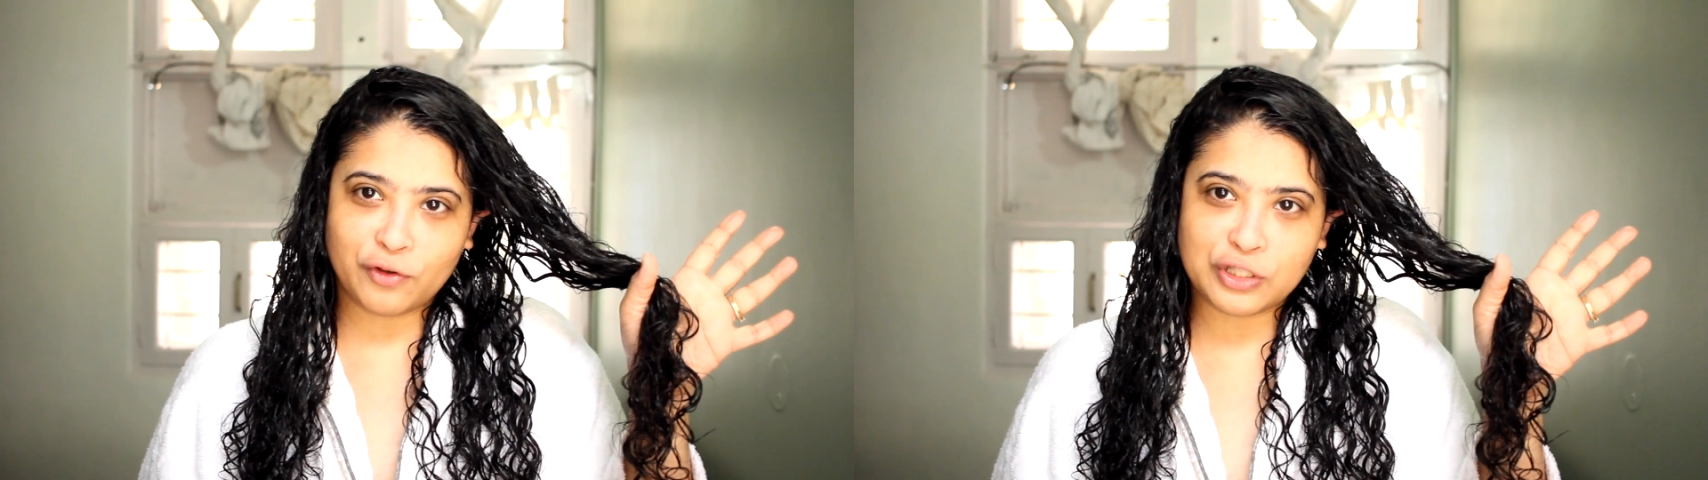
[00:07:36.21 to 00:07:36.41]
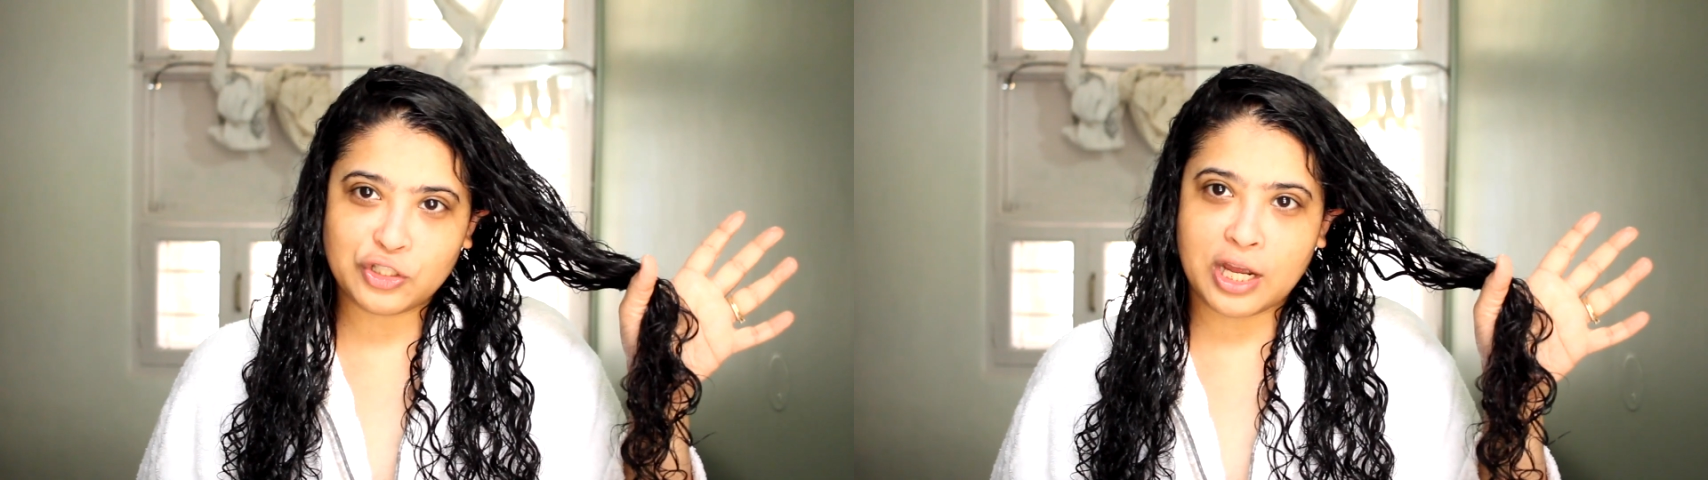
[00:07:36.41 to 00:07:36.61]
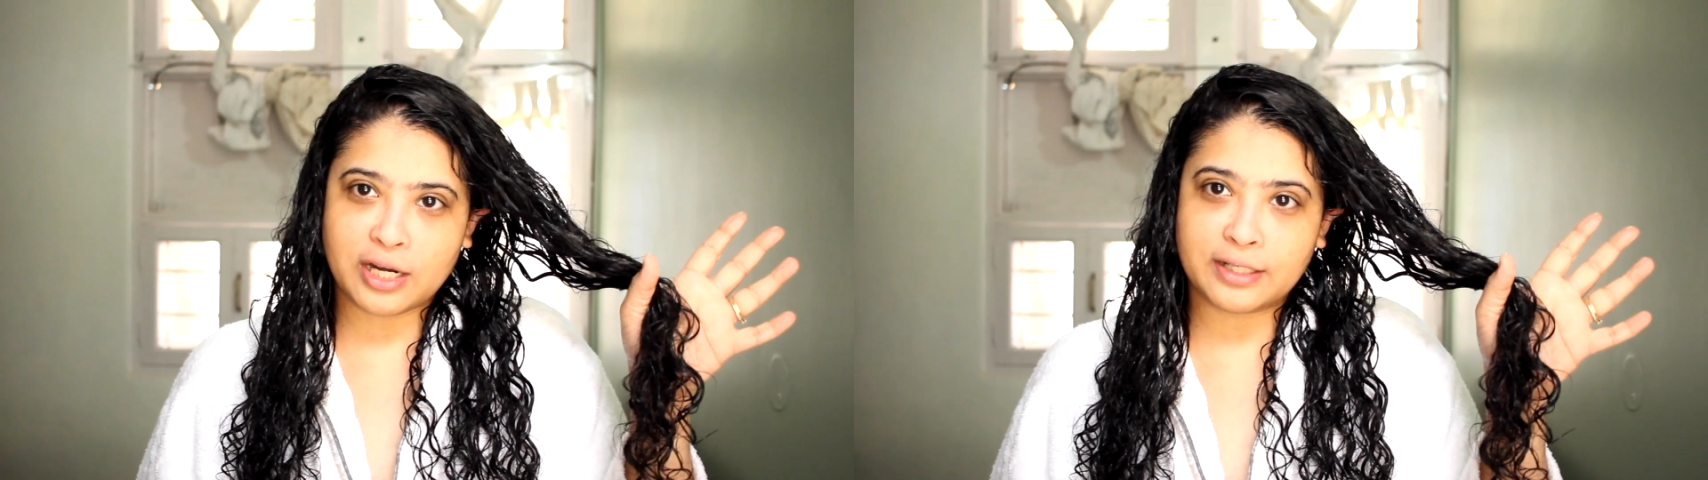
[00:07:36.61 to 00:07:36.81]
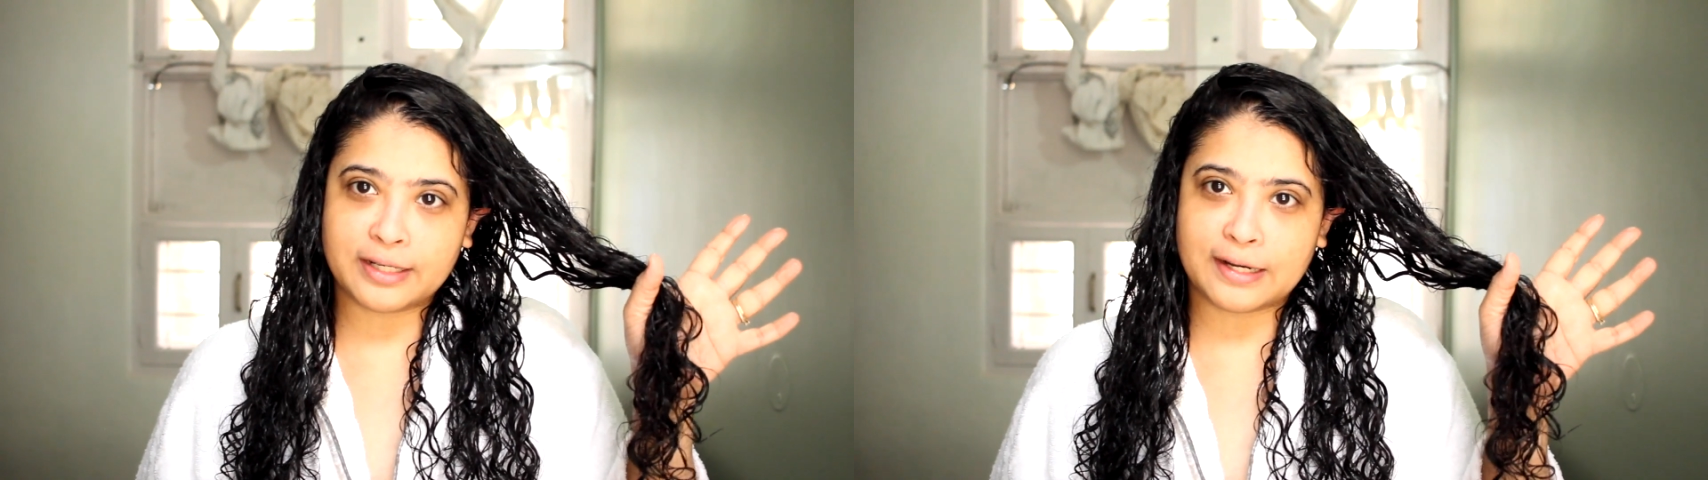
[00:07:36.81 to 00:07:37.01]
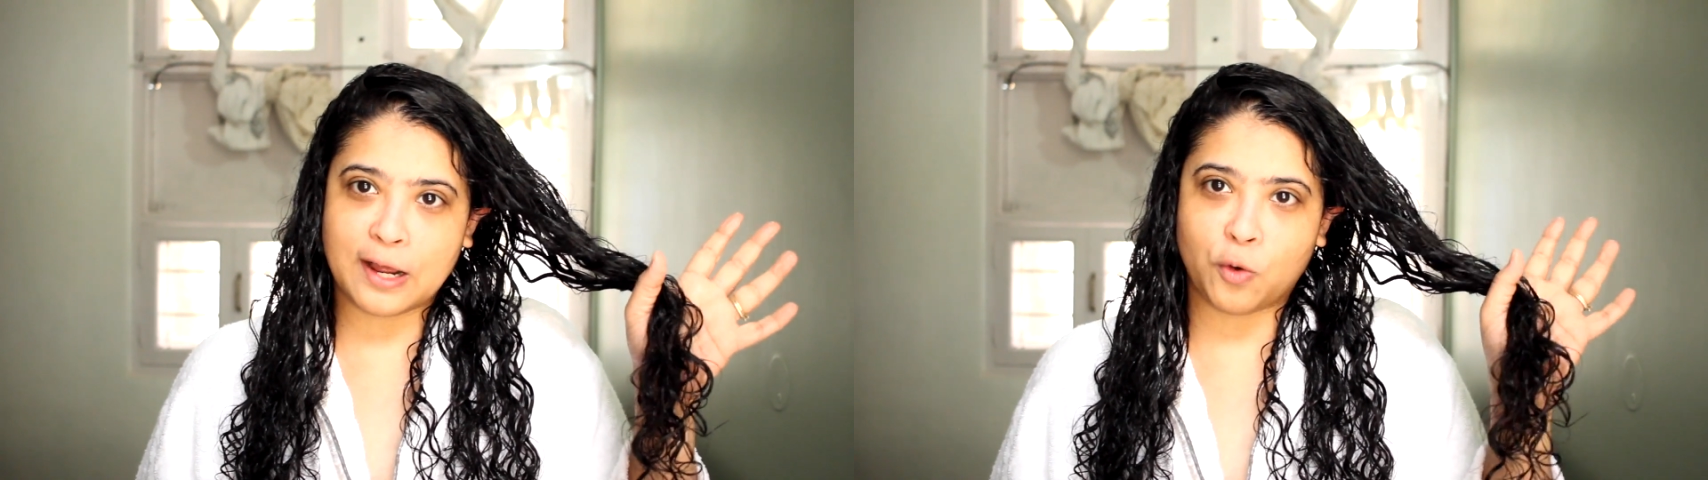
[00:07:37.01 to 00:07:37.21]
on this channel
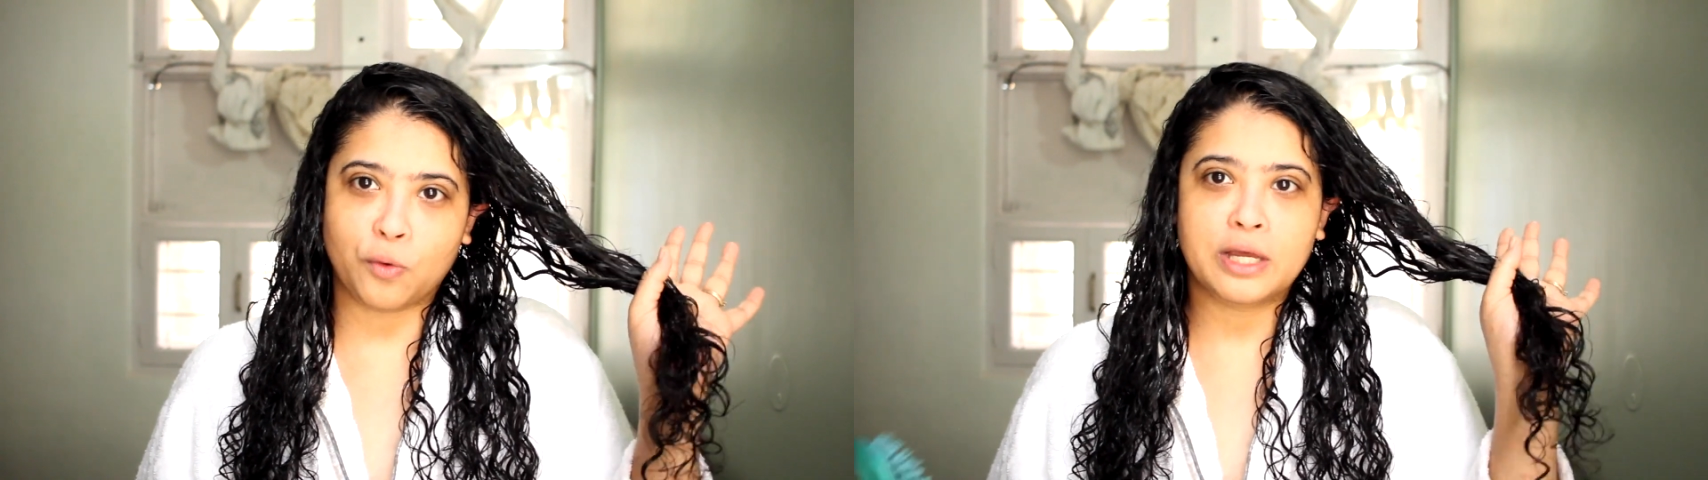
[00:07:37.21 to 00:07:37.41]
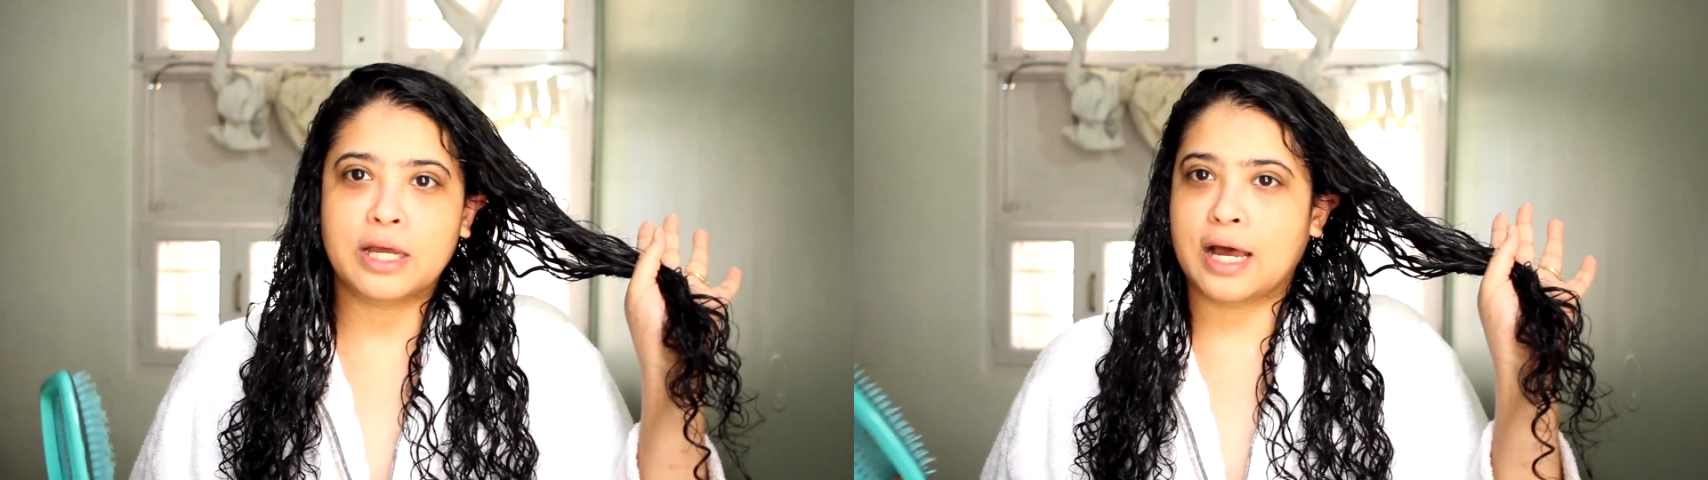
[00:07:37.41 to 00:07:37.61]
till now,